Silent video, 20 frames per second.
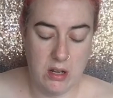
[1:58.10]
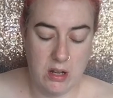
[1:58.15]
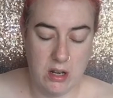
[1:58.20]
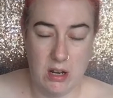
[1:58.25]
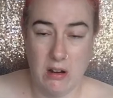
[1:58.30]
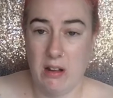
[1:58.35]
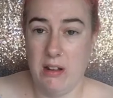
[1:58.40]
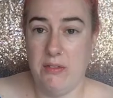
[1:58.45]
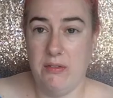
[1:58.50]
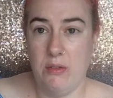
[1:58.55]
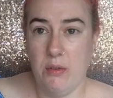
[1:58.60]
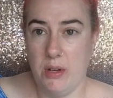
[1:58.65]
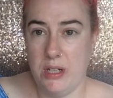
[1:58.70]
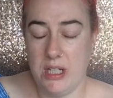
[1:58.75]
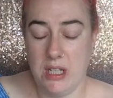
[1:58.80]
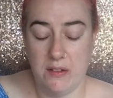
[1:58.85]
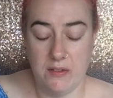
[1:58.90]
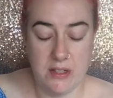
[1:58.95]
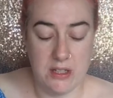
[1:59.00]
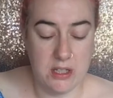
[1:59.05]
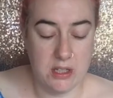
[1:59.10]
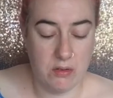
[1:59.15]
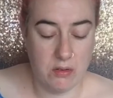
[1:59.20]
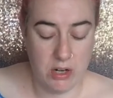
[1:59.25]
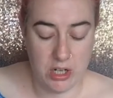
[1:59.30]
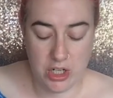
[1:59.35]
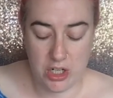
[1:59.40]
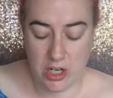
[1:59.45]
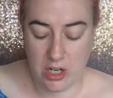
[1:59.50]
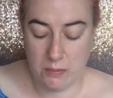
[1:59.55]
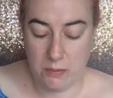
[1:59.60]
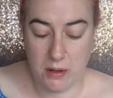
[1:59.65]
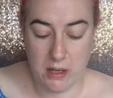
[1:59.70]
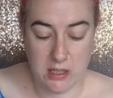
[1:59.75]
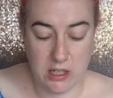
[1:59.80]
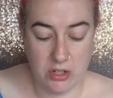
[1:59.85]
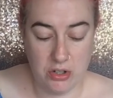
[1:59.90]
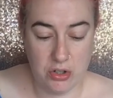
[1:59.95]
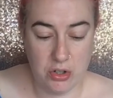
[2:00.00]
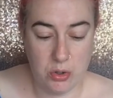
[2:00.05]
Now, I have no idea if it's the right shade because
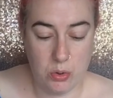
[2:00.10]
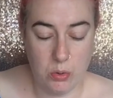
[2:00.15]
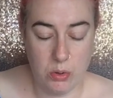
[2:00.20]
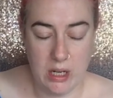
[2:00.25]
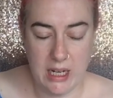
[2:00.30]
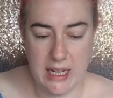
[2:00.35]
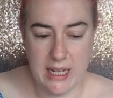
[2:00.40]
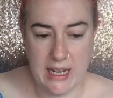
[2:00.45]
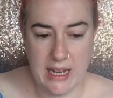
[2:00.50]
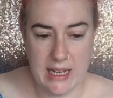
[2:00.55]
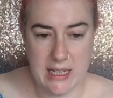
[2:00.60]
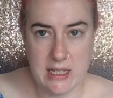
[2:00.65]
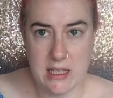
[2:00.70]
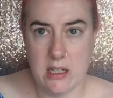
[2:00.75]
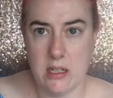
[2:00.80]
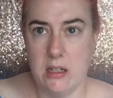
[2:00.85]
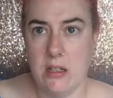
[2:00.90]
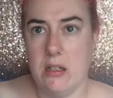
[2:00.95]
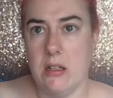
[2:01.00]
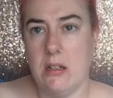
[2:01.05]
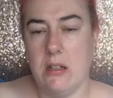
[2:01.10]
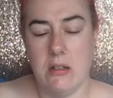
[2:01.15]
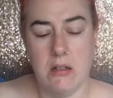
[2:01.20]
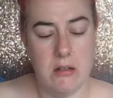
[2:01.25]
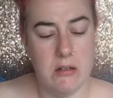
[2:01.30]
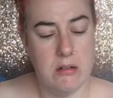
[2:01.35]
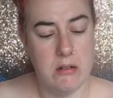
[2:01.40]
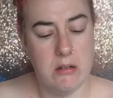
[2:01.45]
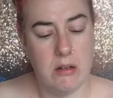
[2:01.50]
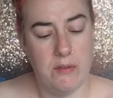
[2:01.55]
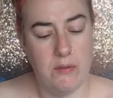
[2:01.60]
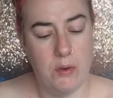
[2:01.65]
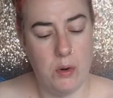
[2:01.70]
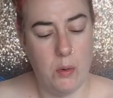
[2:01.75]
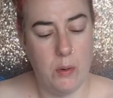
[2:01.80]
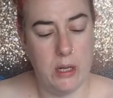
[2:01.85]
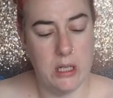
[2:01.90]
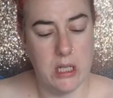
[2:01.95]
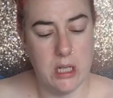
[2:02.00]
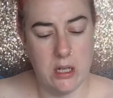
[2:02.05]
I just totally guessed it. So I have no
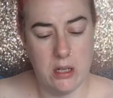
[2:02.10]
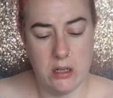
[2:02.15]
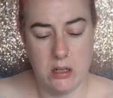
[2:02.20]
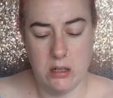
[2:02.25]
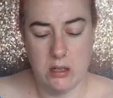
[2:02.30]
idea.